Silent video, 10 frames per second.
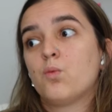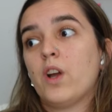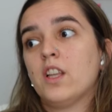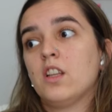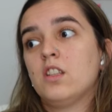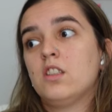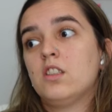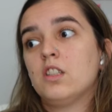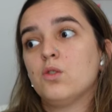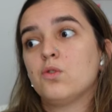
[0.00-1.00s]
Riley,
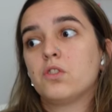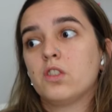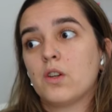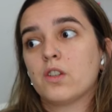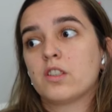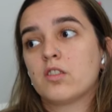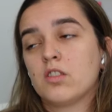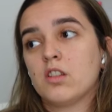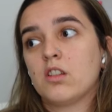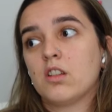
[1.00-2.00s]
did you
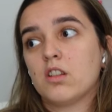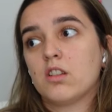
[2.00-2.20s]
seriously?